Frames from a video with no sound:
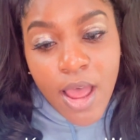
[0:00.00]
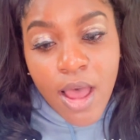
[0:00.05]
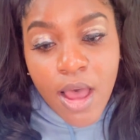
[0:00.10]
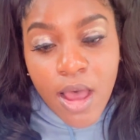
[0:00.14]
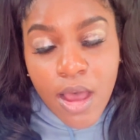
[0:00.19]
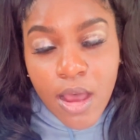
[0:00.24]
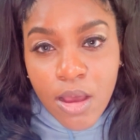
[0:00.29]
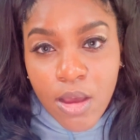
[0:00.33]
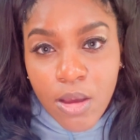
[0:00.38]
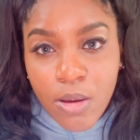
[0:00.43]

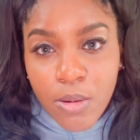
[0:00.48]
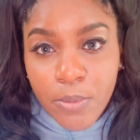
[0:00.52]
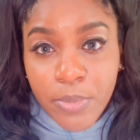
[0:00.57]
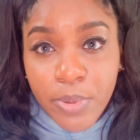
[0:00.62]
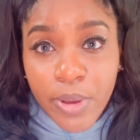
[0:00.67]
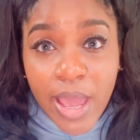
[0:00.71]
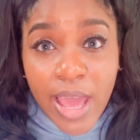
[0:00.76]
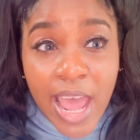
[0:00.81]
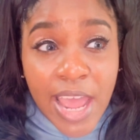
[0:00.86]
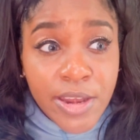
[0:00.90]

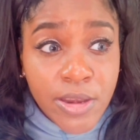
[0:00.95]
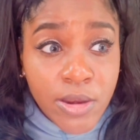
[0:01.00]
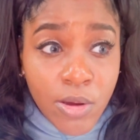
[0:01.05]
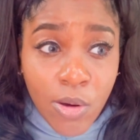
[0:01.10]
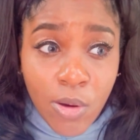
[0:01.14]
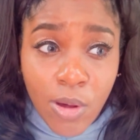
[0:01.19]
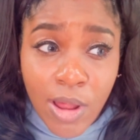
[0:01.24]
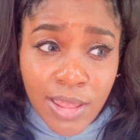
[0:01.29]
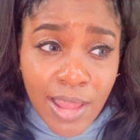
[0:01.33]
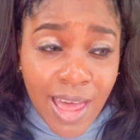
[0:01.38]
But I
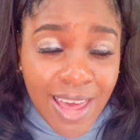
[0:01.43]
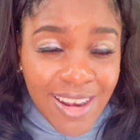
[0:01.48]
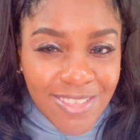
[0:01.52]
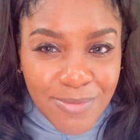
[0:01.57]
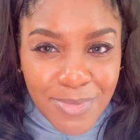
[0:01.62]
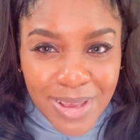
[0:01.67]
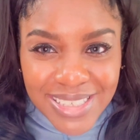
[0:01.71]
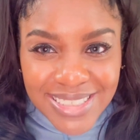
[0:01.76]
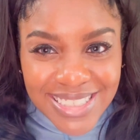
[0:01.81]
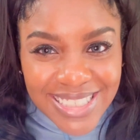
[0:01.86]
know a lot of
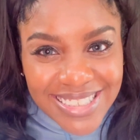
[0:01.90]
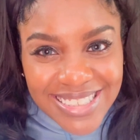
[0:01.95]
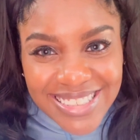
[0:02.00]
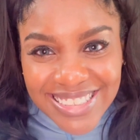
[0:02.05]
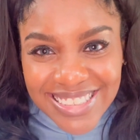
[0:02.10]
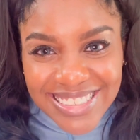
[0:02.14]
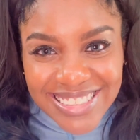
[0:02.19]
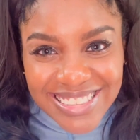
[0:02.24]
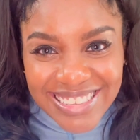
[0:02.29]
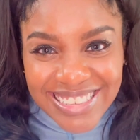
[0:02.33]
my
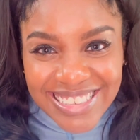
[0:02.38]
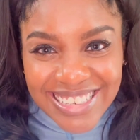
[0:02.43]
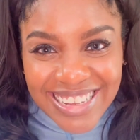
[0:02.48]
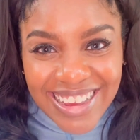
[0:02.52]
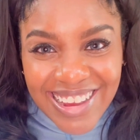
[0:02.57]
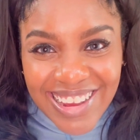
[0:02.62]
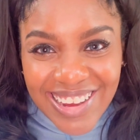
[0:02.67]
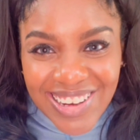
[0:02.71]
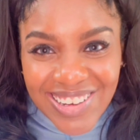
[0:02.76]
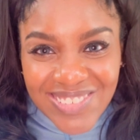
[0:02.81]
sisters in
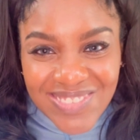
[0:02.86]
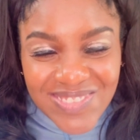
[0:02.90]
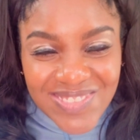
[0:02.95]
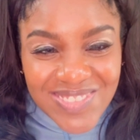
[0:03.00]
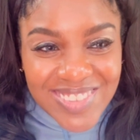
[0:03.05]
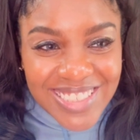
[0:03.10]
the